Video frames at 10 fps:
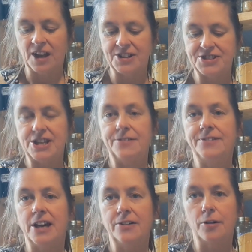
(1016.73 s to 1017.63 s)
served
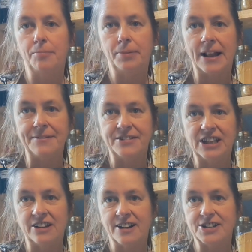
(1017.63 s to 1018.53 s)
over plain
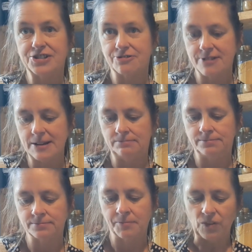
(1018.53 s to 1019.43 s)
vanilla ice cream.
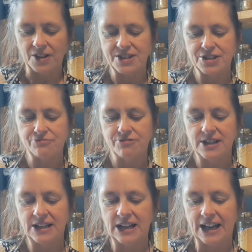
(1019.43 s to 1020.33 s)
It's a
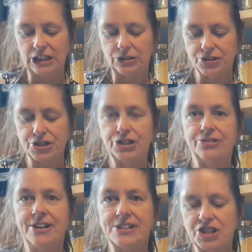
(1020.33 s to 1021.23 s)
really like
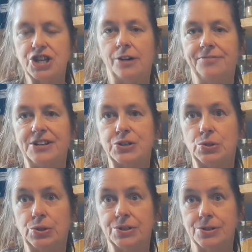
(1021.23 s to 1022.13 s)
luxurious toffee
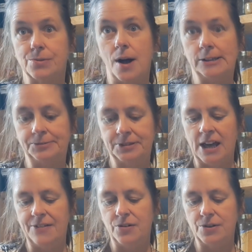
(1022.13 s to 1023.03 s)
sauce as well.
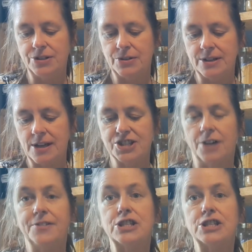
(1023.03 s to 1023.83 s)
If you were doing a toffee